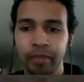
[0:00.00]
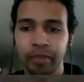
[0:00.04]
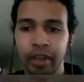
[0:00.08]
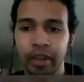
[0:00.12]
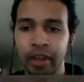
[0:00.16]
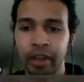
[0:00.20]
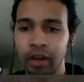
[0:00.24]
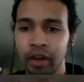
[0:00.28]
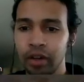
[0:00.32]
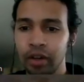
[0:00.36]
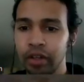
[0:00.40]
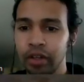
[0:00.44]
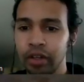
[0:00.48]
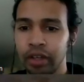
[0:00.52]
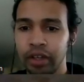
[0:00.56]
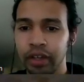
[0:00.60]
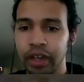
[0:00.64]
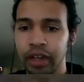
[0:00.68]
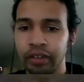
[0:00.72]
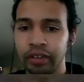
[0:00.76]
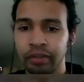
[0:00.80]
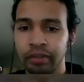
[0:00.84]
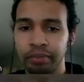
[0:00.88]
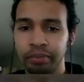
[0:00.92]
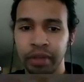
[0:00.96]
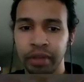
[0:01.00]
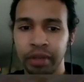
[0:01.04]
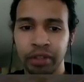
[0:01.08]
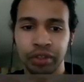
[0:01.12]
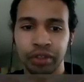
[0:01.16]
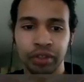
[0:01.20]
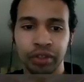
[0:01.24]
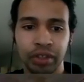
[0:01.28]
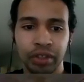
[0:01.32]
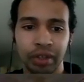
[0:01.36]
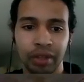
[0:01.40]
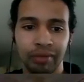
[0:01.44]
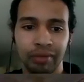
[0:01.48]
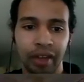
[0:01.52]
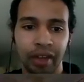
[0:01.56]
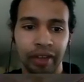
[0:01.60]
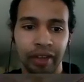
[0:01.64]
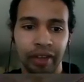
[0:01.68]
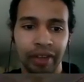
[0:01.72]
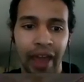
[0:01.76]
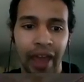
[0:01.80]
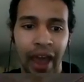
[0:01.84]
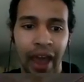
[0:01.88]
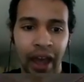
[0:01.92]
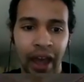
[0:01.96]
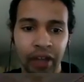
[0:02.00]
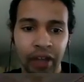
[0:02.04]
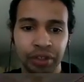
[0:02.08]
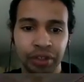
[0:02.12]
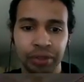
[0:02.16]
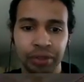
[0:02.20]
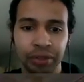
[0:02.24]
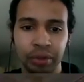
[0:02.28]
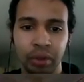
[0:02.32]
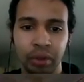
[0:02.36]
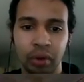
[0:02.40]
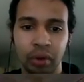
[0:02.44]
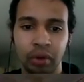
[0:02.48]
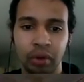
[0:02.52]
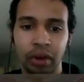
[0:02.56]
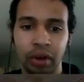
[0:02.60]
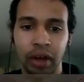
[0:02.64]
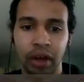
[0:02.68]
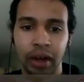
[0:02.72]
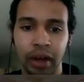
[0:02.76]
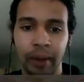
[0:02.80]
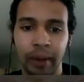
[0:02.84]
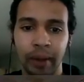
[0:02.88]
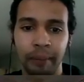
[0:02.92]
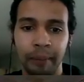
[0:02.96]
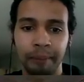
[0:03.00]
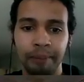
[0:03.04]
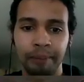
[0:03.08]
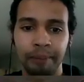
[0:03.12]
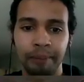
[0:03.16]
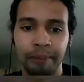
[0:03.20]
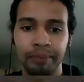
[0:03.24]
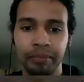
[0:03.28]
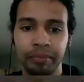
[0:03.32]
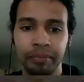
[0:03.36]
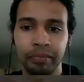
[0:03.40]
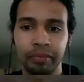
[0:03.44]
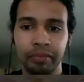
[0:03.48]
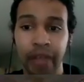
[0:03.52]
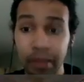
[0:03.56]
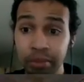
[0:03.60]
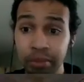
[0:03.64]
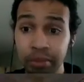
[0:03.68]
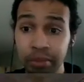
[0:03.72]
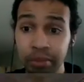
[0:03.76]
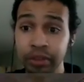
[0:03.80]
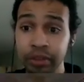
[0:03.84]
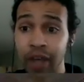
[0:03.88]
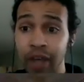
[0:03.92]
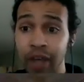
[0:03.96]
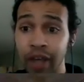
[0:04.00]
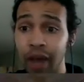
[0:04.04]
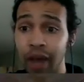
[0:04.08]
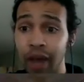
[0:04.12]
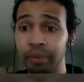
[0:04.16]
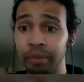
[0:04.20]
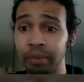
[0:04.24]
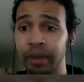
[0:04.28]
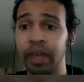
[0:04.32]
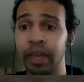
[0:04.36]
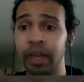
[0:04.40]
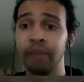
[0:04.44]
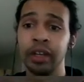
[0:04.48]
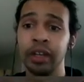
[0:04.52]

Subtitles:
Here you can get some pictures of like the actual tabletop game. It